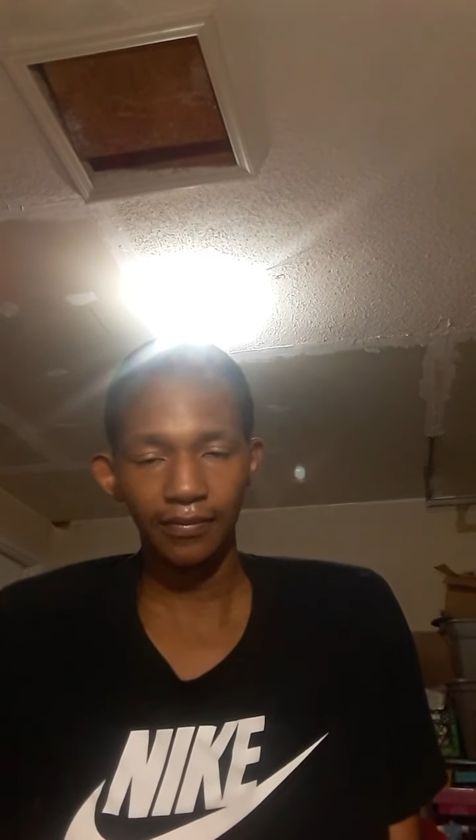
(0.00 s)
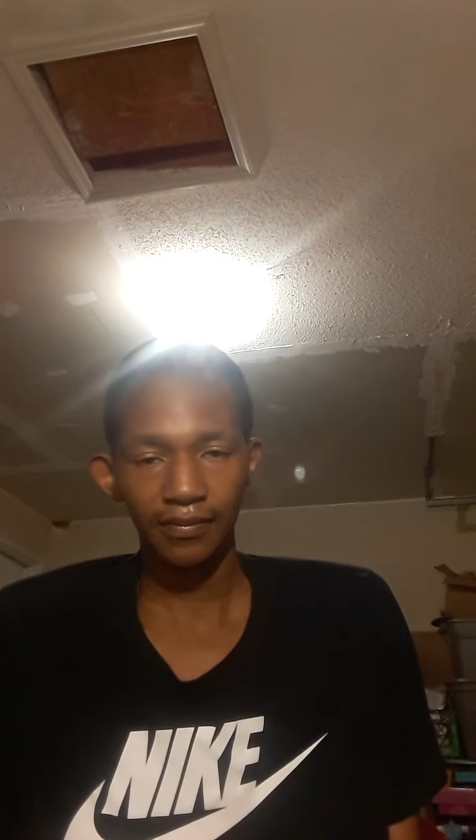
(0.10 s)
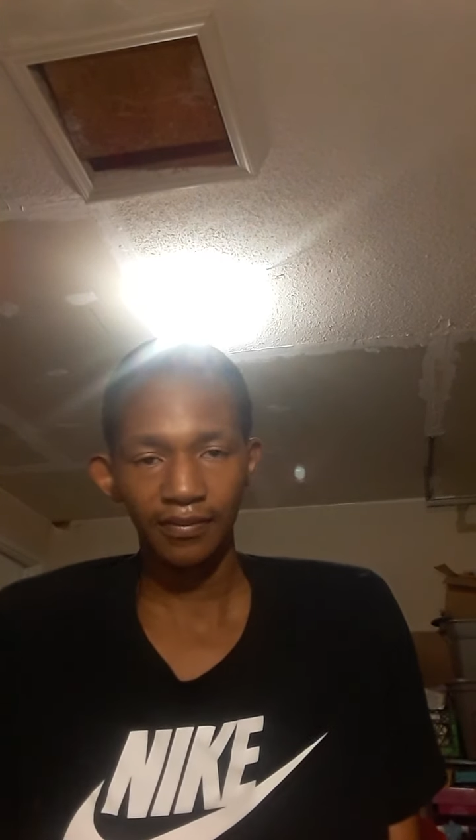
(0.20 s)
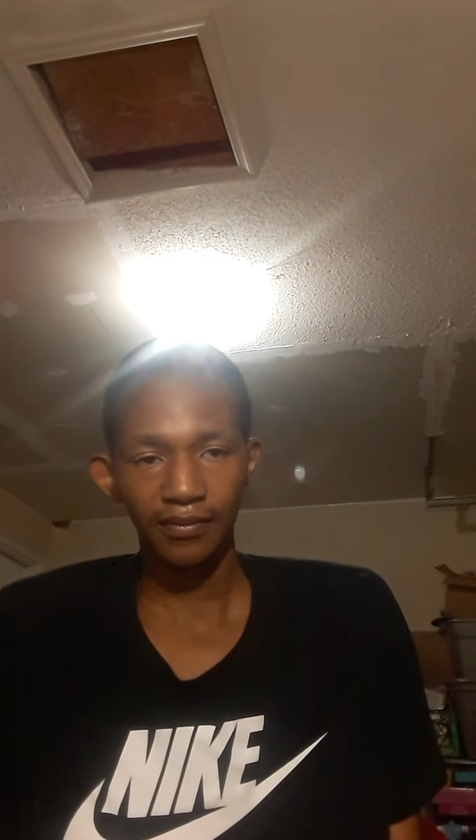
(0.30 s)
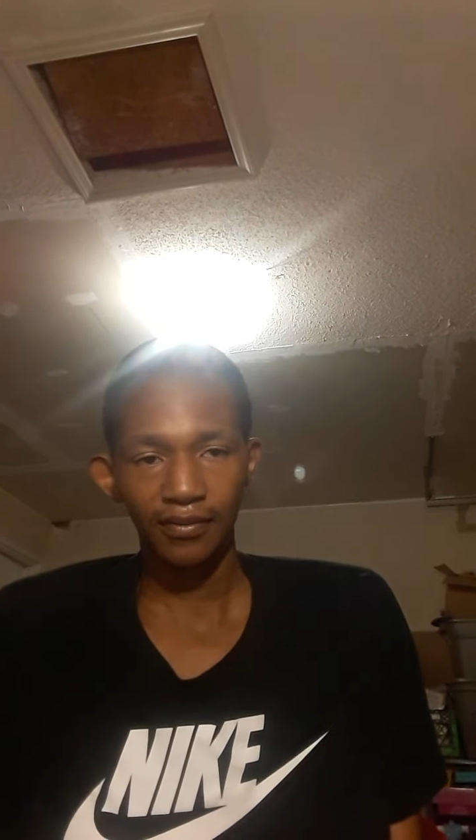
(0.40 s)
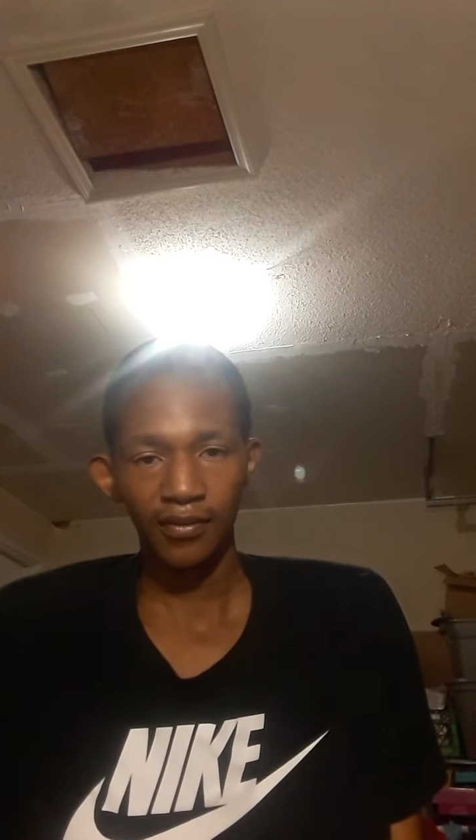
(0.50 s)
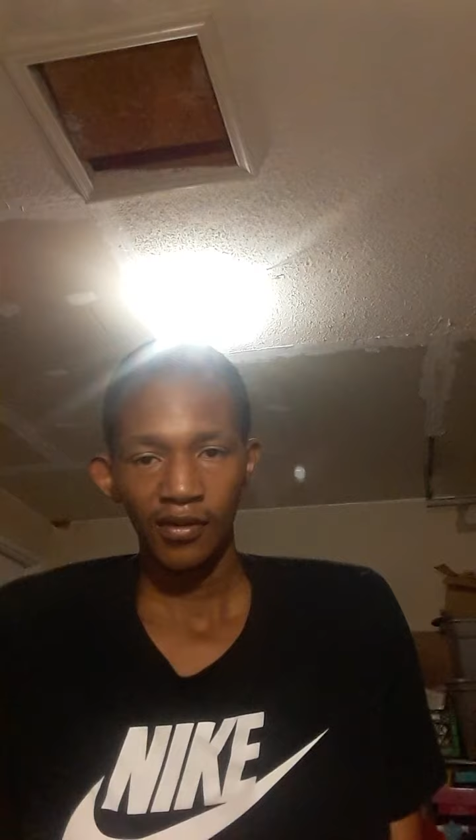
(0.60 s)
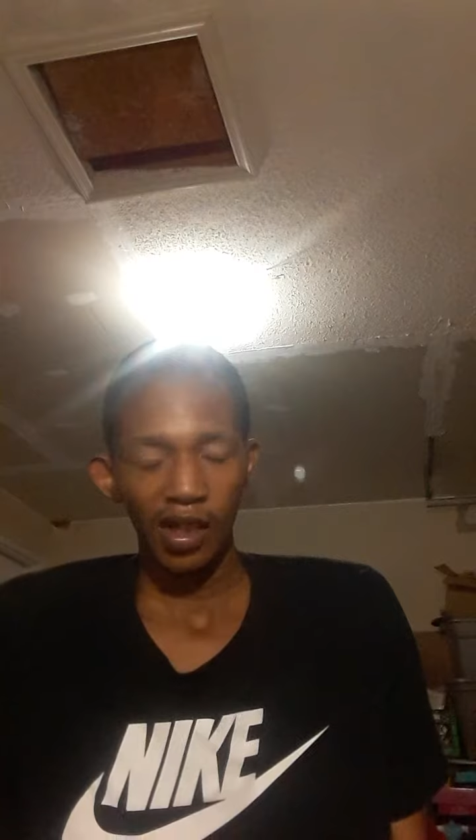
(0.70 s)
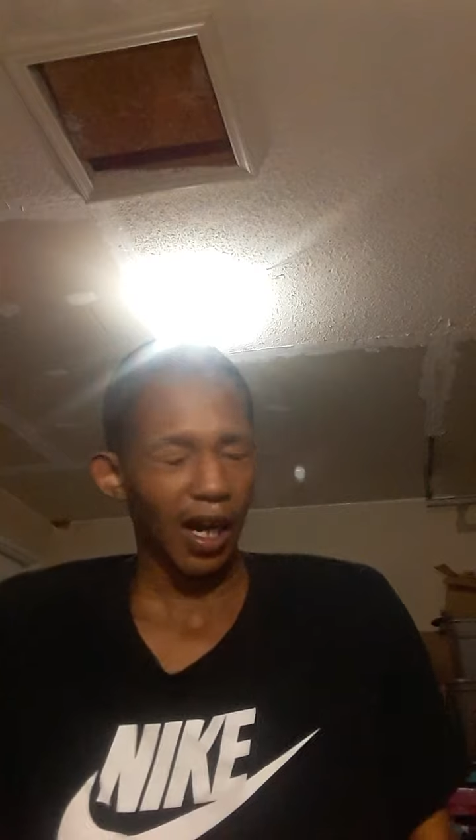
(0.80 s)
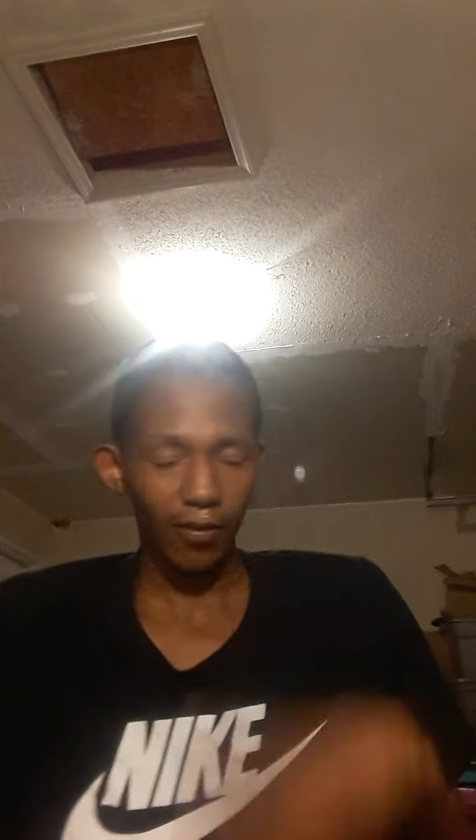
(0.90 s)
I'm just
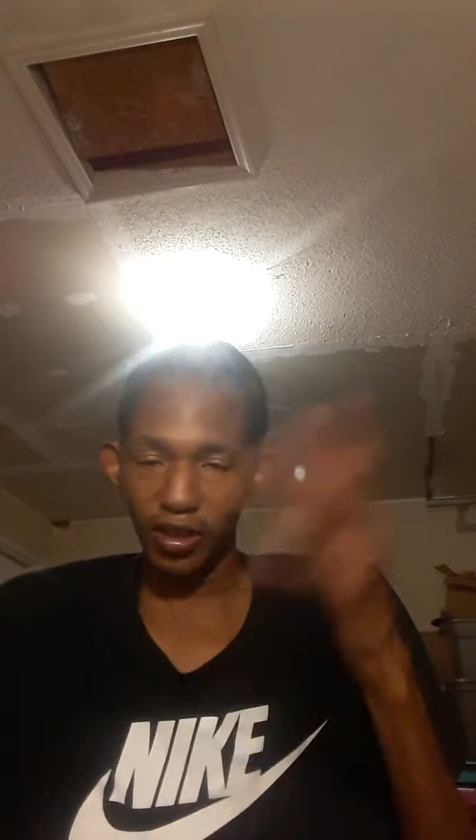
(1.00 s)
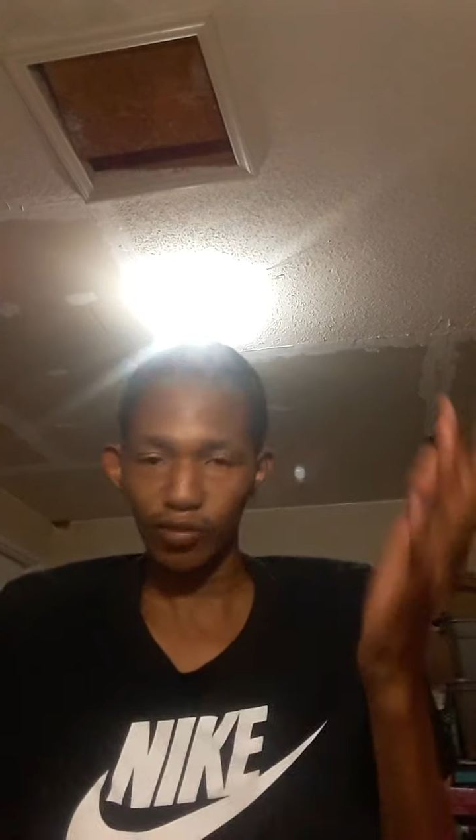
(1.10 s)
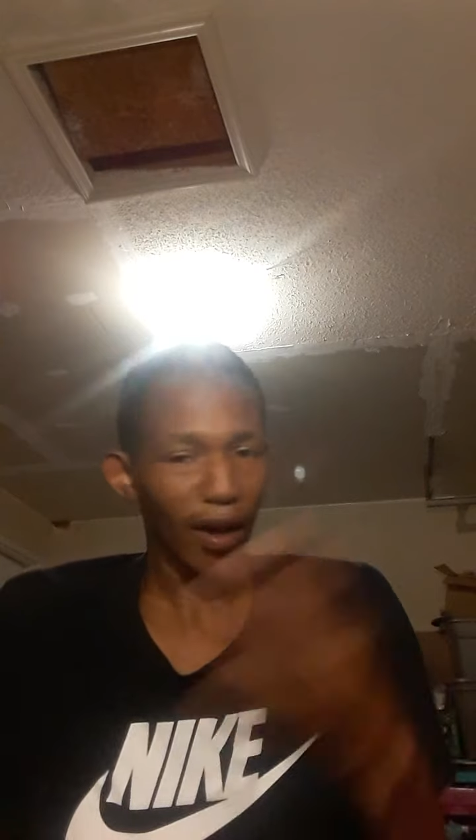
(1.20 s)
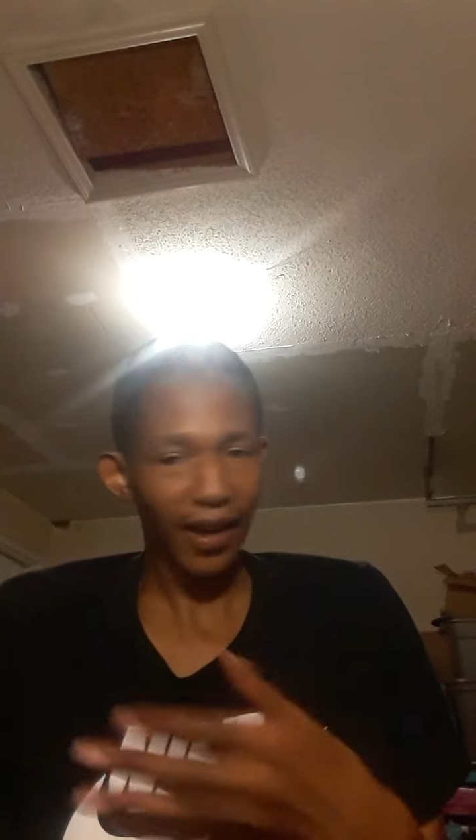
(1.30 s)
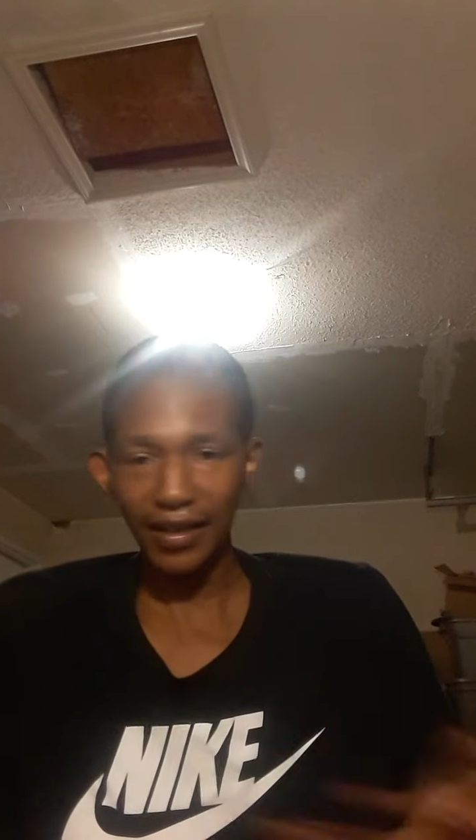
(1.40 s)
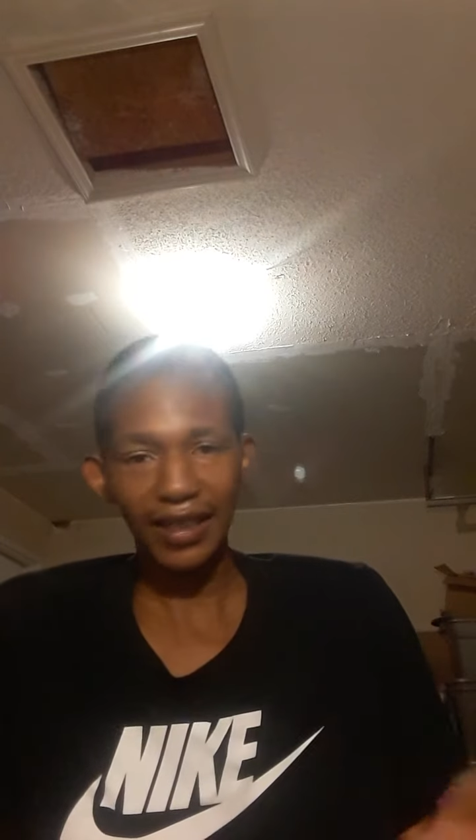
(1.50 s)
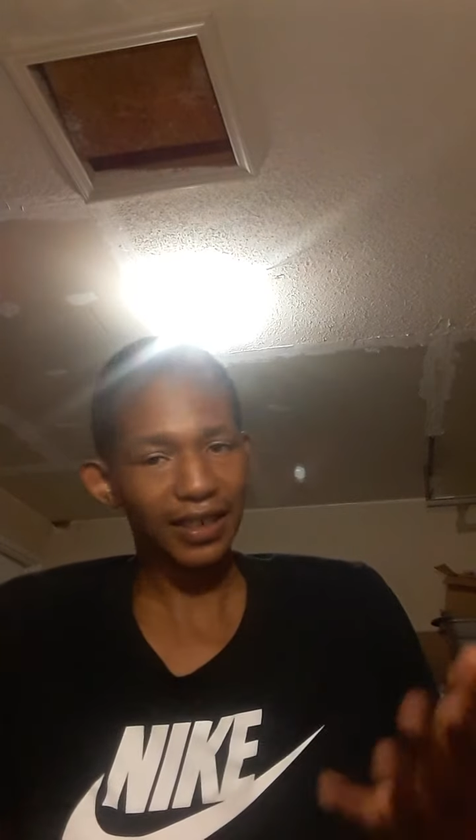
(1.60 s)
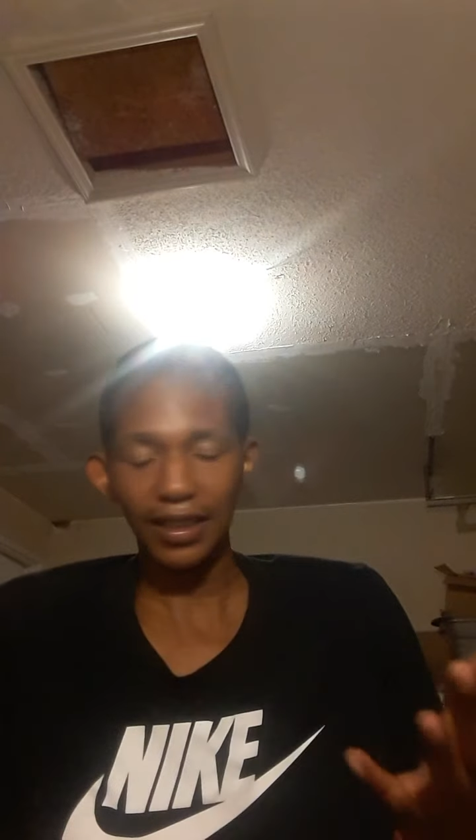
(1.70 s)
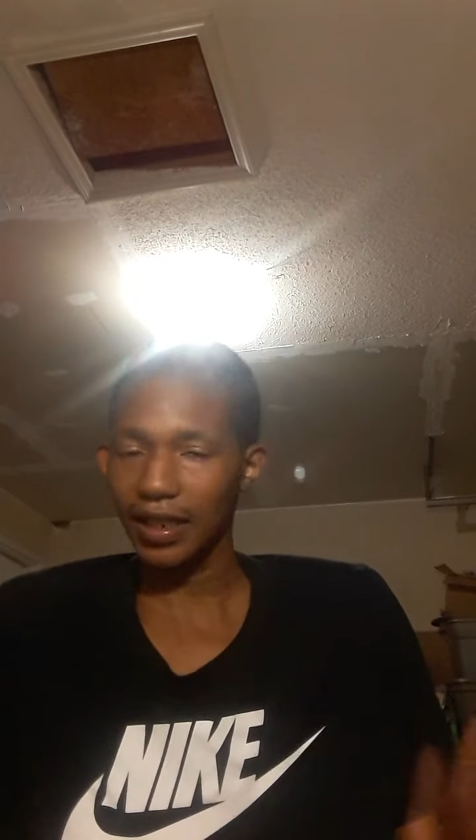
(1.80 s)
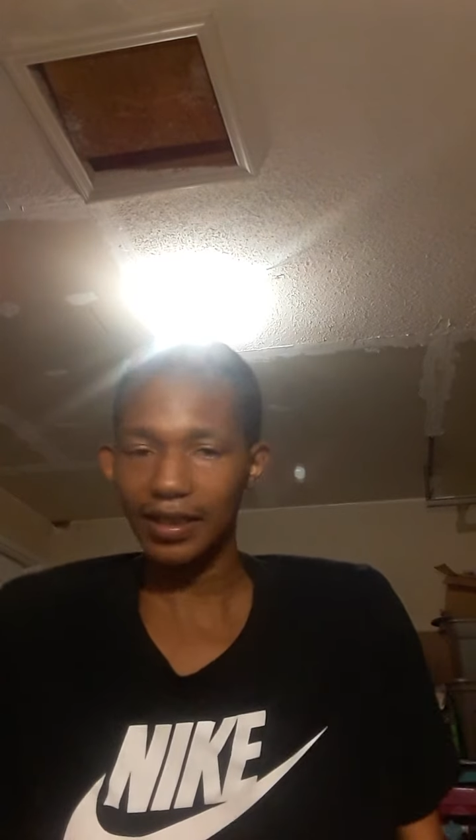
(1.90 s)
making this an
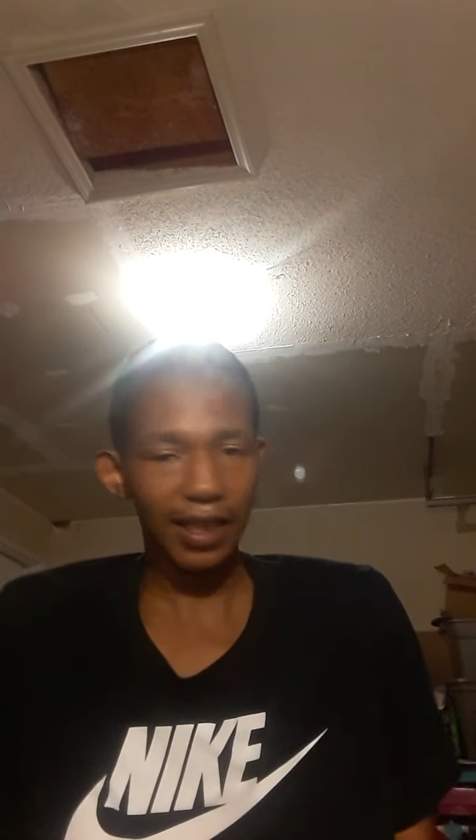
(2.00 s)
example